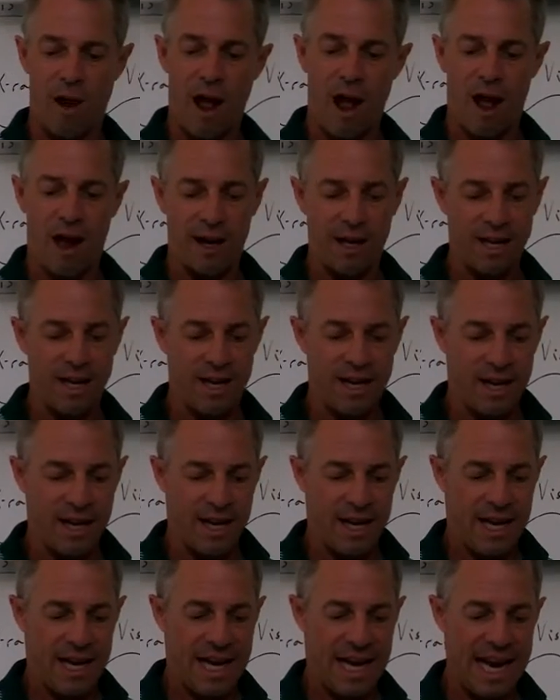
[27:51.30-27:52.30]
rock.
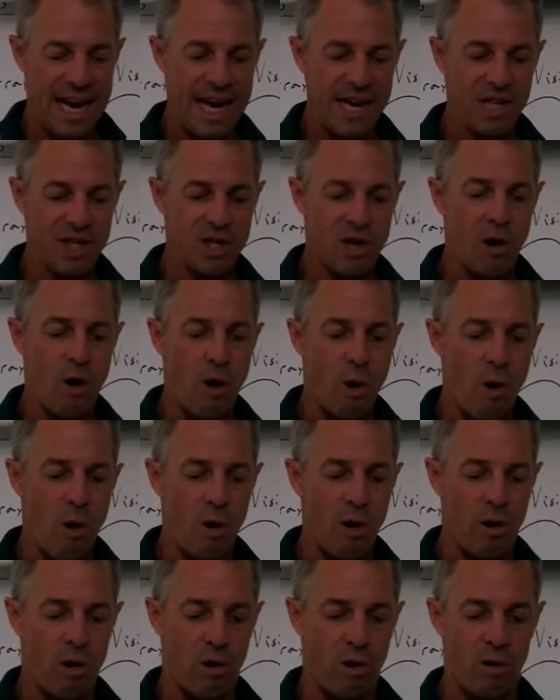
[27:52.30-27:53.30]
Each
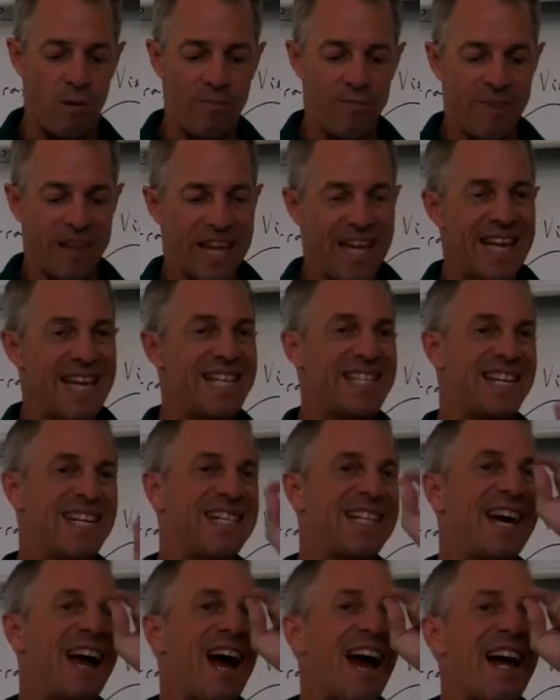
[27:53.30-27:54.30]
coral is a
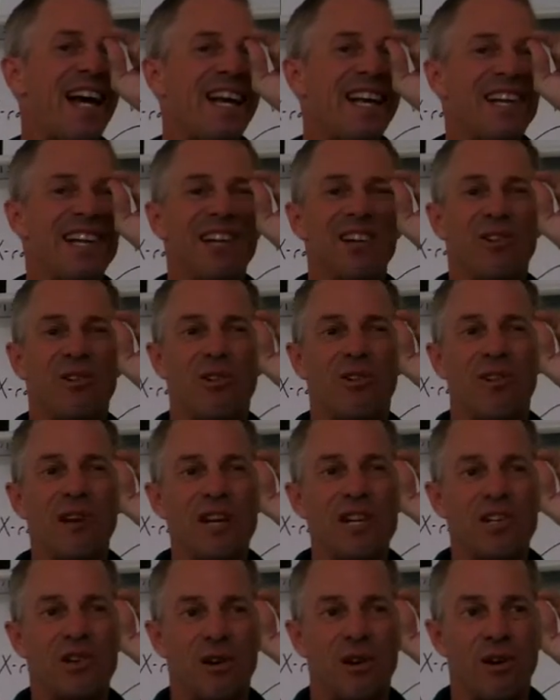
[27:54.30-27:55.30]
tiny little
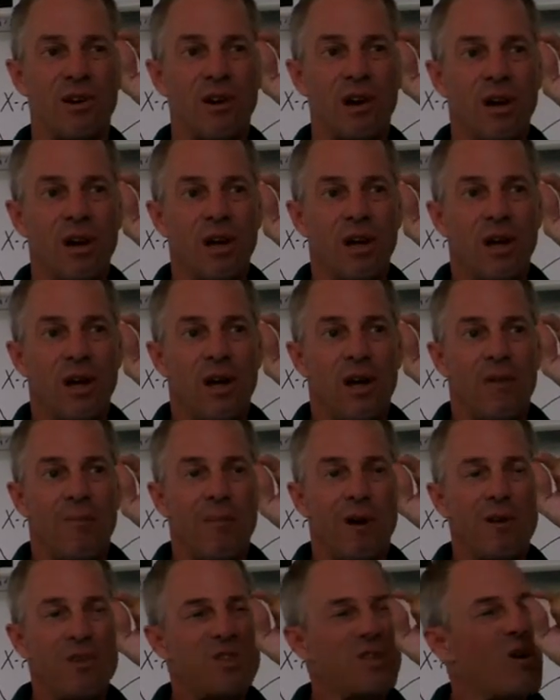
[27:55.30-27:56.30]
creature.
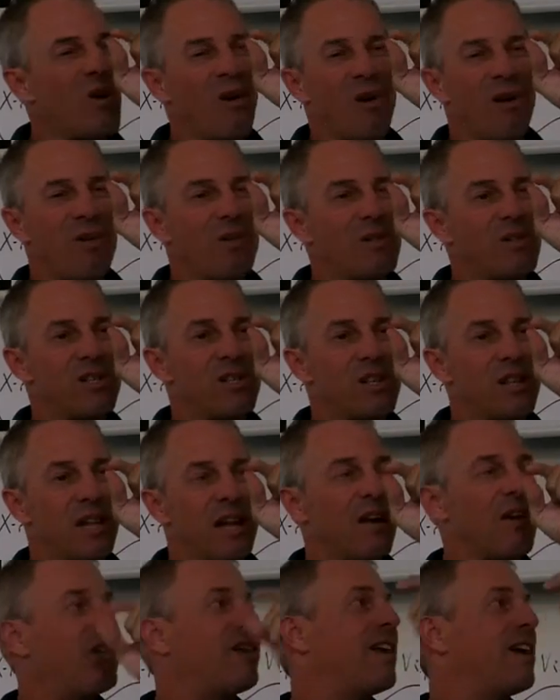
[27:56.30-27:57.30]
Most corals,
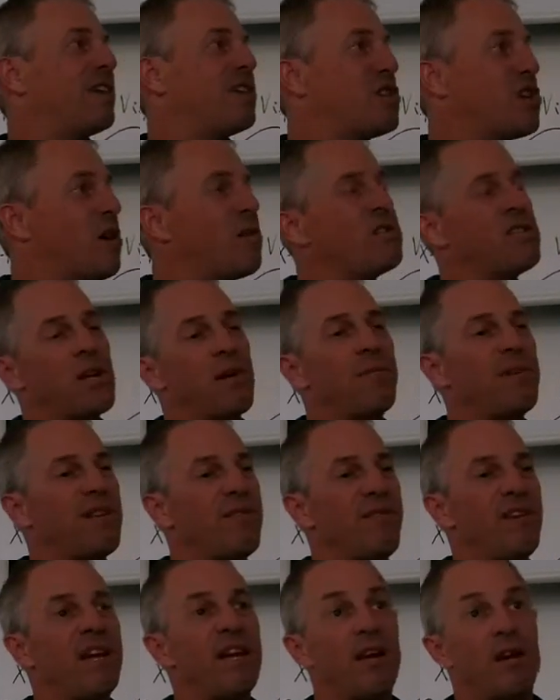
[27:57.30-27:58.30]
they showed some in the
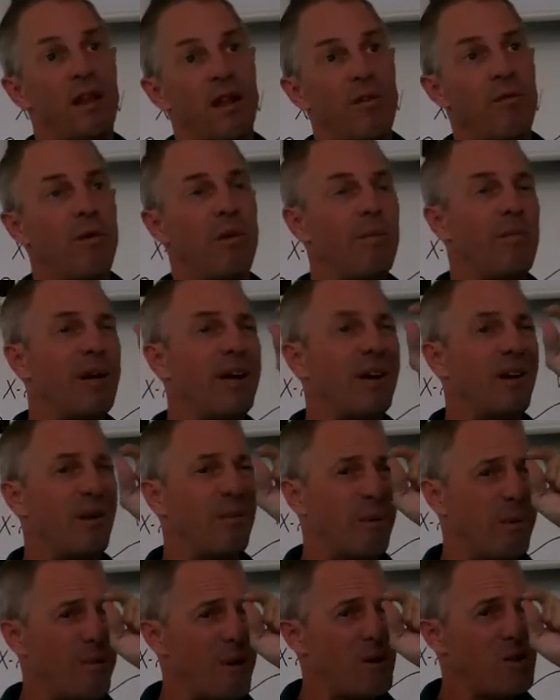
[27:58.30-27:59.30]
video that were bigger,
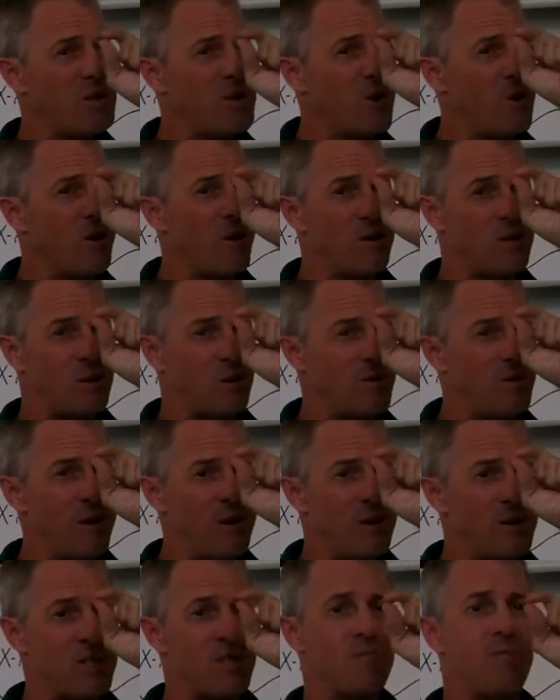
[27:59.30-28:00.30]
but most corals are
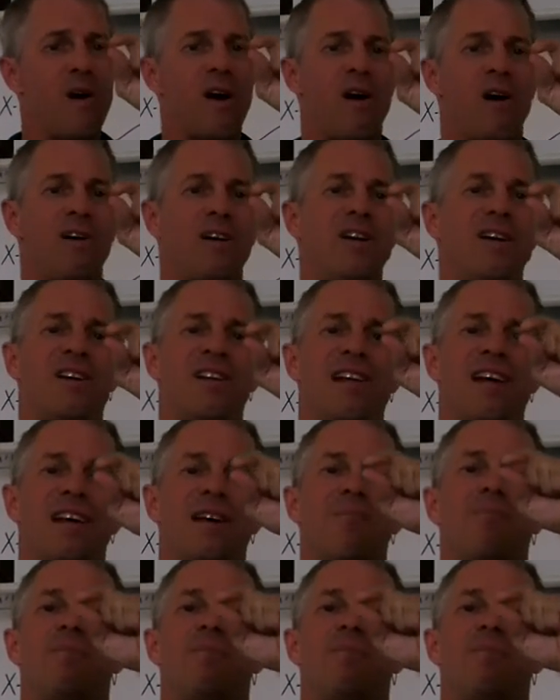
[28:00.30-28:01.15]
real small, you know, like a